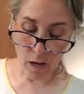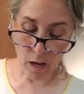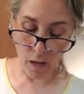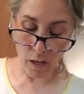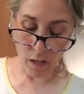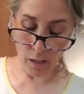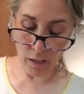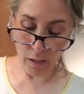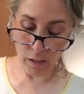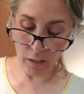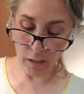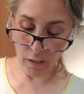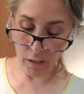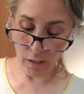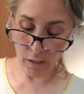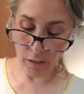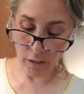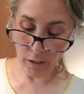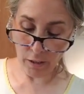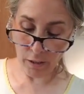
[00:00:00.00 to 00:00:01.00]

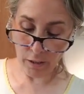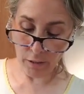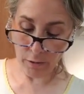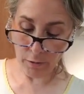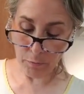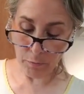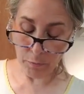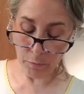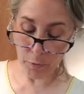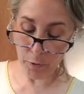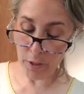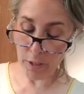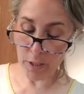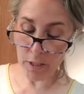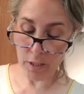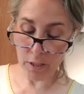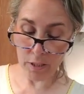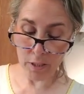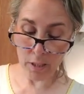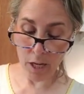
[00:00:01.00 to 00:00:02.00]

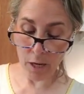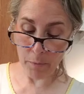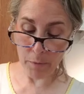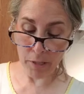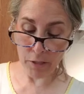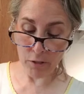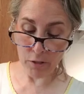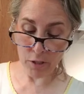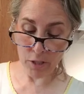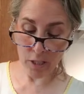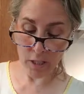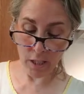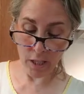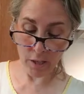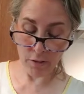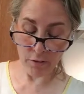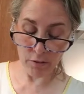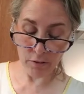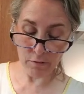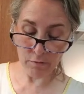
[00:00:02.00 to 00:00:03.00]
Press the top edges
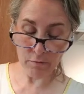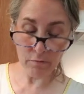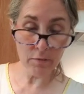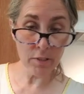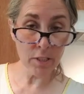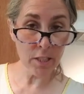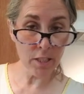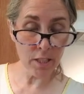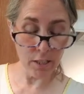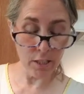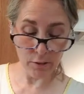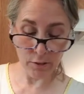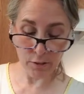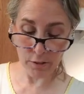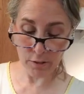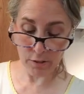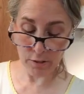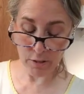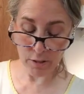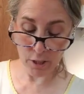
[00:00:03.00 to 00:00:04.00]
together to seal
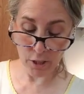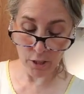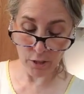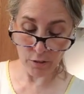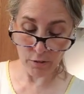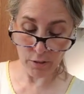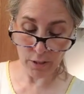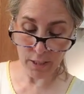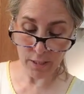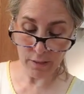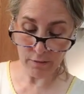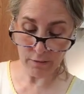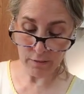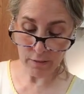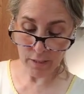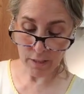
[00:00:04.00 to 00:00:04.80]
securely,